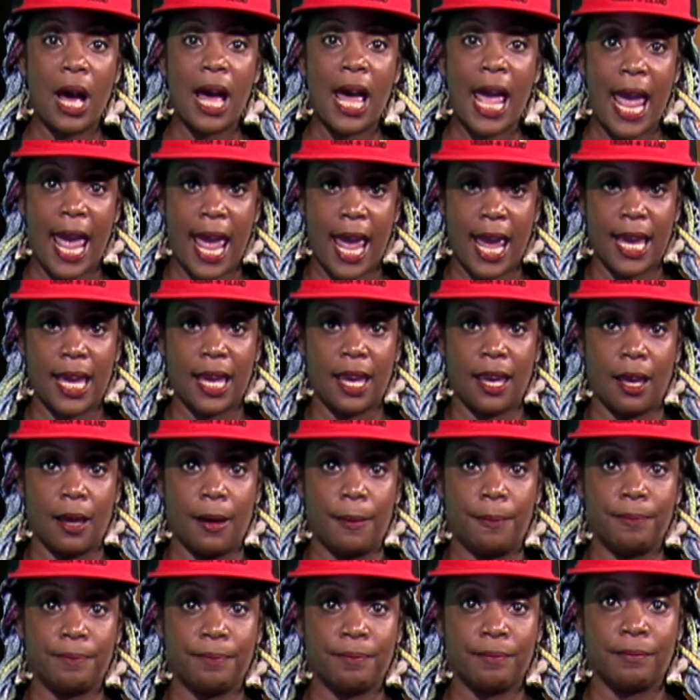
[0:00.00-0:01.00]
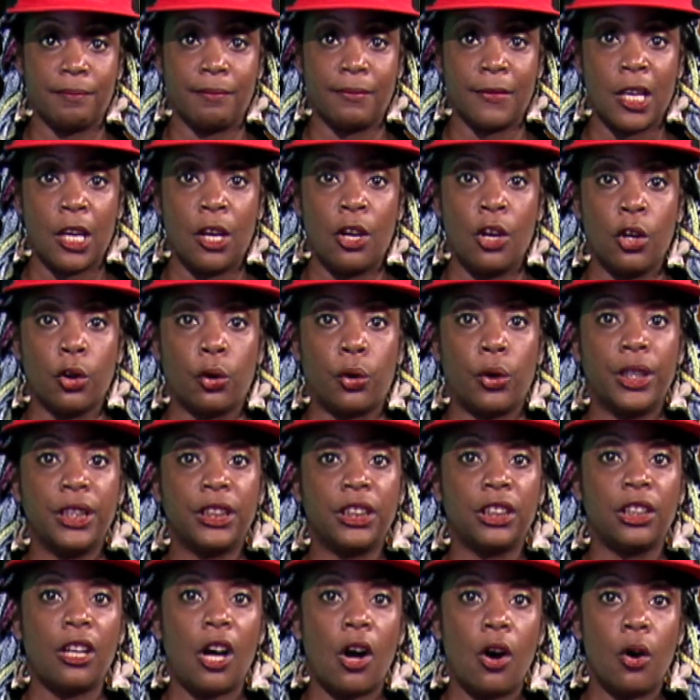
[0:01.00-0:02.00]
AM.
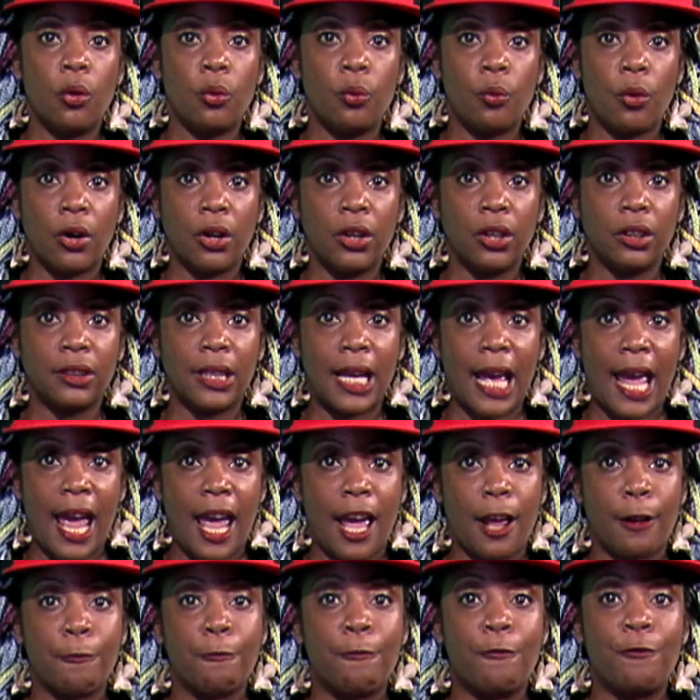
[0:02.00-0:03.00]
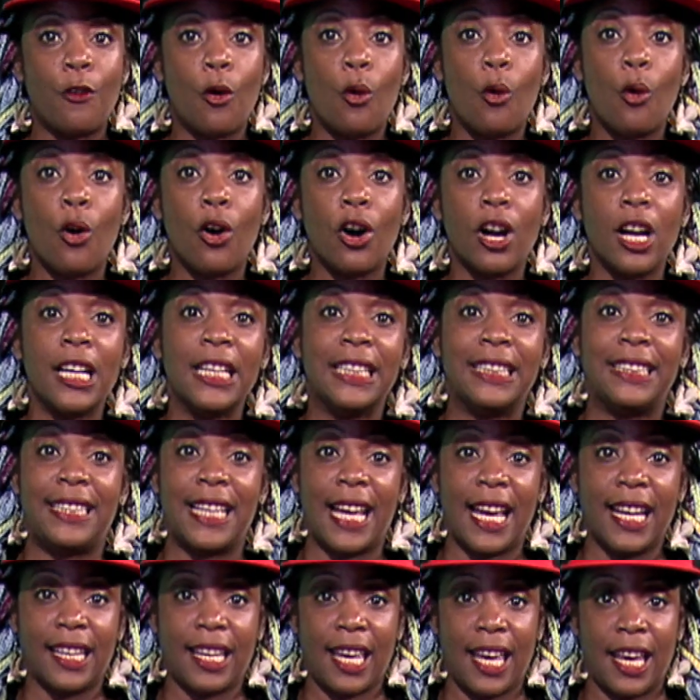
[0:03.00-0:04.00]
Chris Longworth had 4
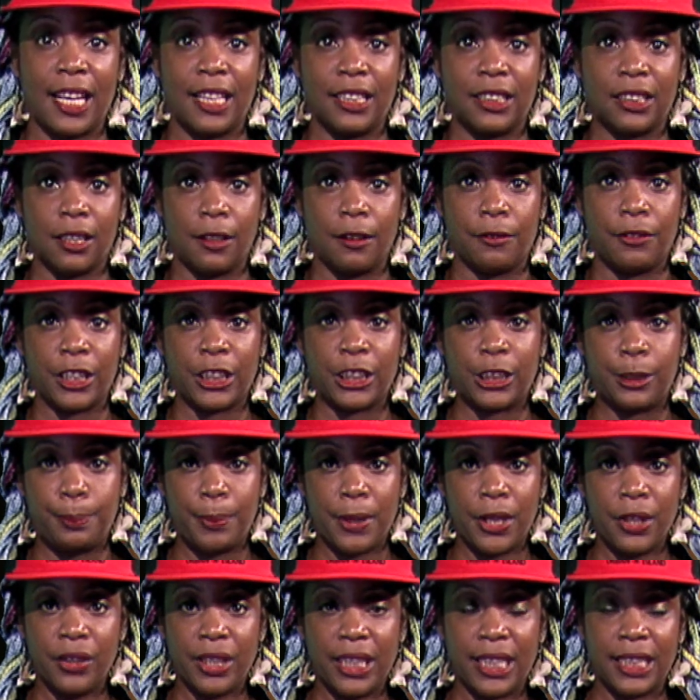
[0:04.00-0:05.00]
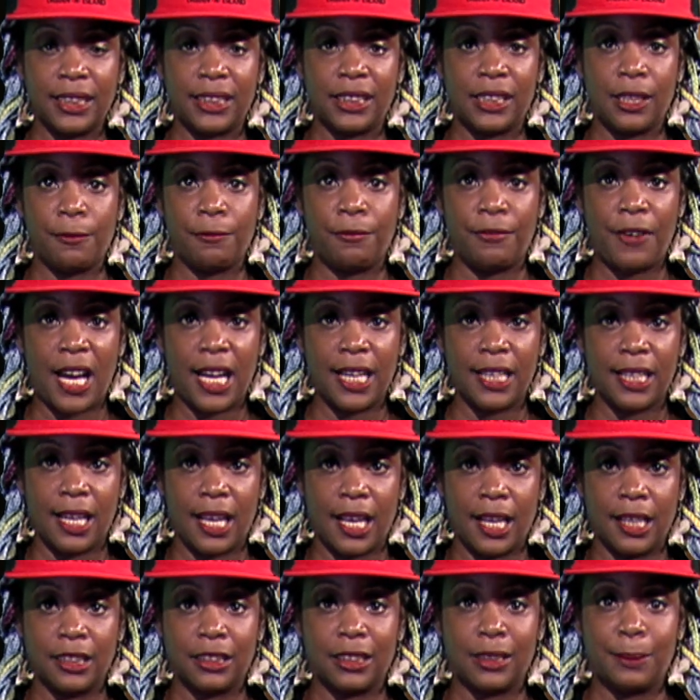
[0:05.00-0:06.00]
decades of experience in
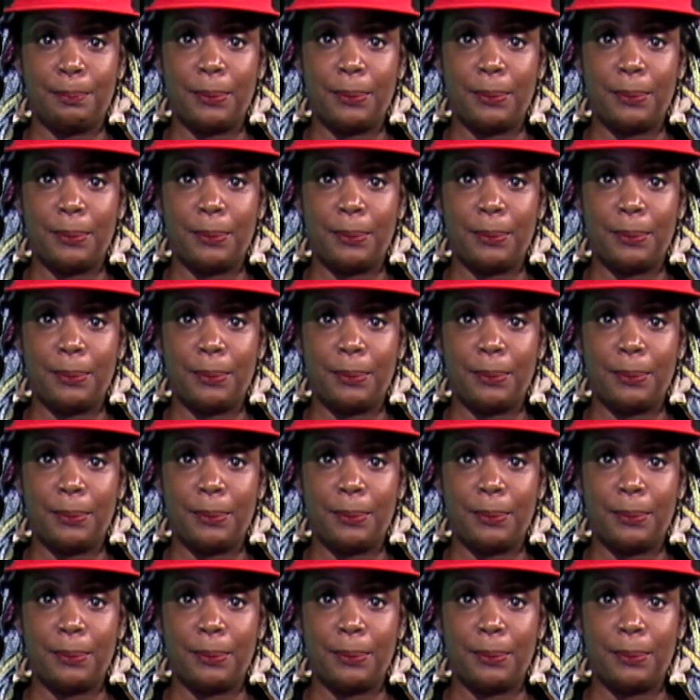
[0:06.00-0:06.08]
finance,